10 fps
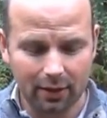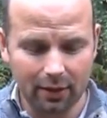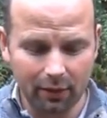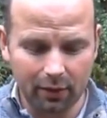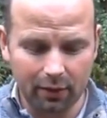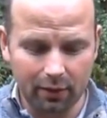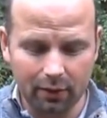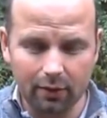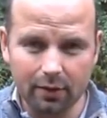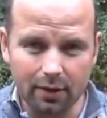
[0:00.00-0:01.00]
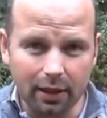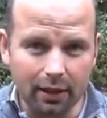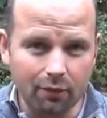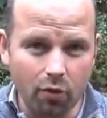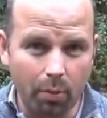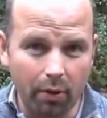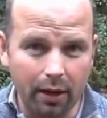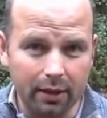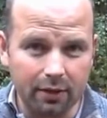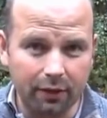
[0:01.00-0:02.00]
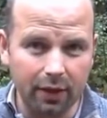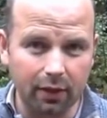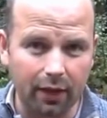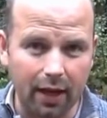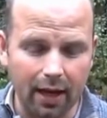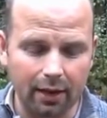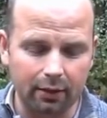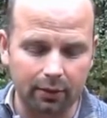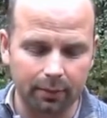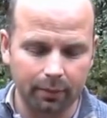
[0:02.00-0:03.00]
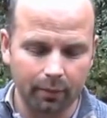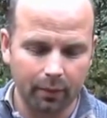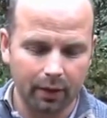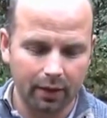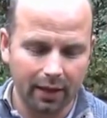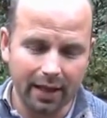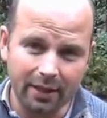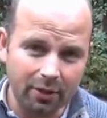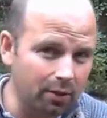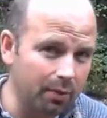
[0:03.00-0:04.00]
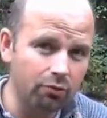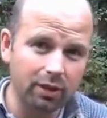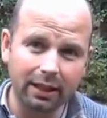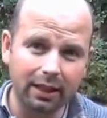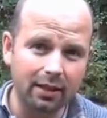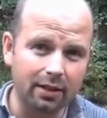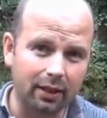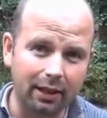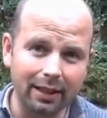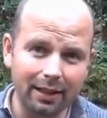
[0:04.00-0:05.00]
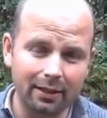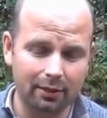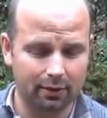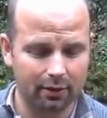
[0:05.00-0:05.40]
Even the slightly rubberized feel of the handle, it's going to be really easy to clean.